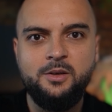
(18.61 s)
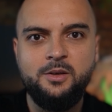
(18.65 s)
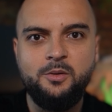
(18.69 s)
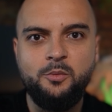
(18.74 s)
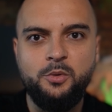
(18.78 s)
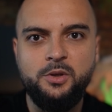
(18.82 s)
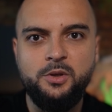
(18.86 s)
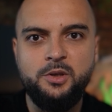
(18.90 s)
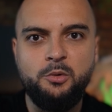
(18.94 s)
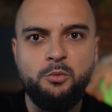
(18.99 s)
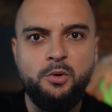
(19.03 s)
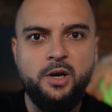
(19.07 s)

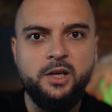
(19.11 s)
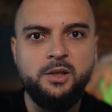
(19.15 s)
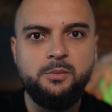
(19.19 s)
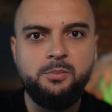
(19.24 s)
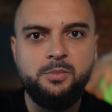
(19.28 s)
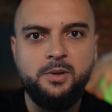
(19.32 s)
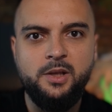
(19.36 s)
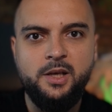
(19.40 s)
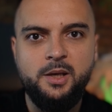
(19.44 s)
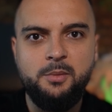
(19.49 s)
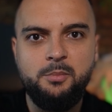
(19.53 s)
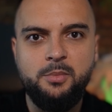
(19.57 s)
With the right
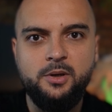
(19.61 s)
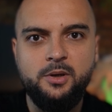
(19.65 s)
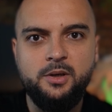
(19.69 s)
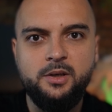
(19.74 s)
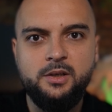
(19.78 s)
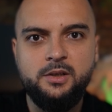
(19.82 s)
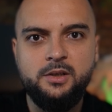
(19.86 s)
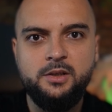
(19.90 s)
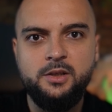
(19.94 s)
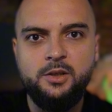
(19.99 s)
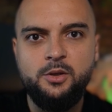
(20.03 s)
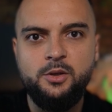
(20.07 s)

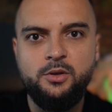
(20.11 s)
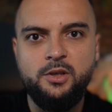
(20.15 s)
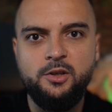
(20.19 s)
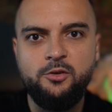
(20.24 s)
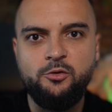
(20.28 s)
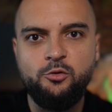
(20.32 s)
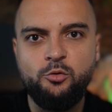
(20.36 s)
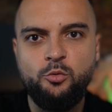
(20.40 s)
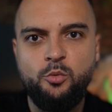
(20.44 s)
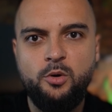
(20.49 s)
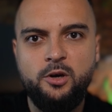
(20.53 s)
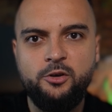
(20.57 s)
playbook, you can
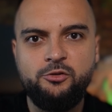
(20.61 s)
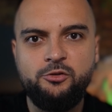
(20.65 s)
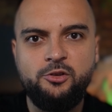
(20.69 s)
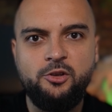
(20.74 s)
squash